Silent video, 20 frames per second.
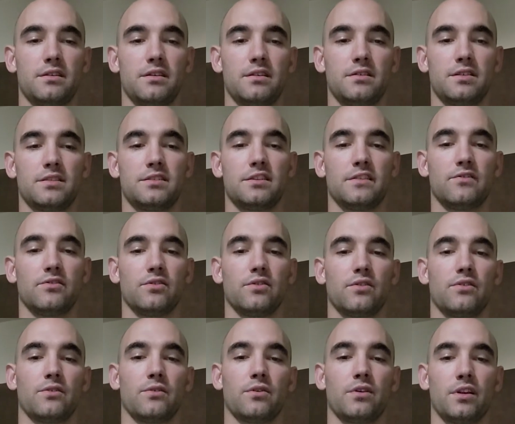to civil
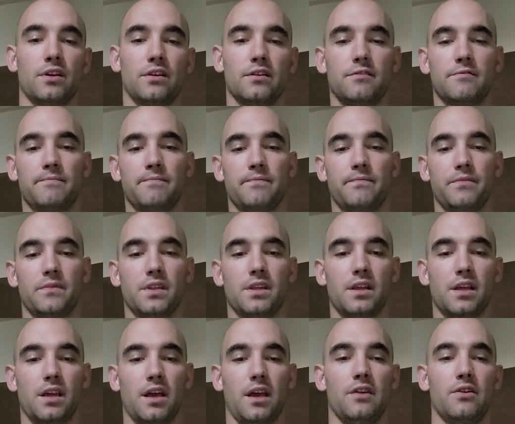authority
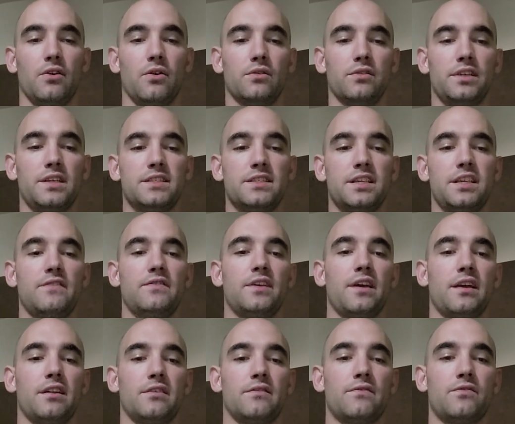and only
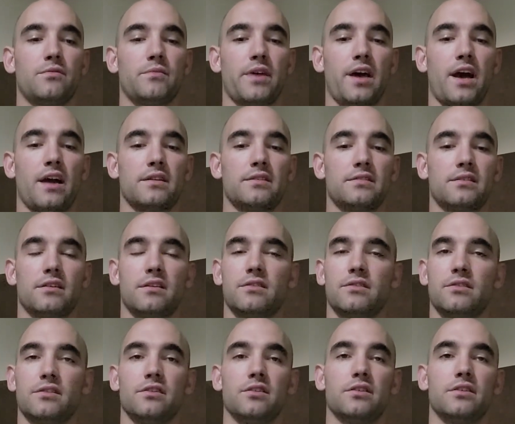deviated from that
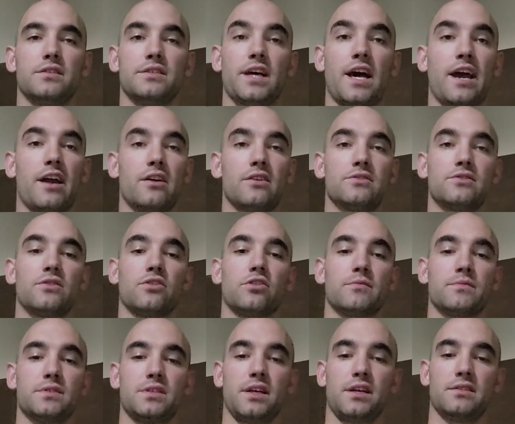under dire
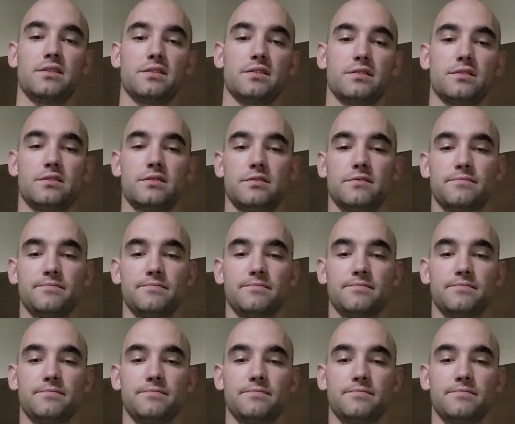circumstances.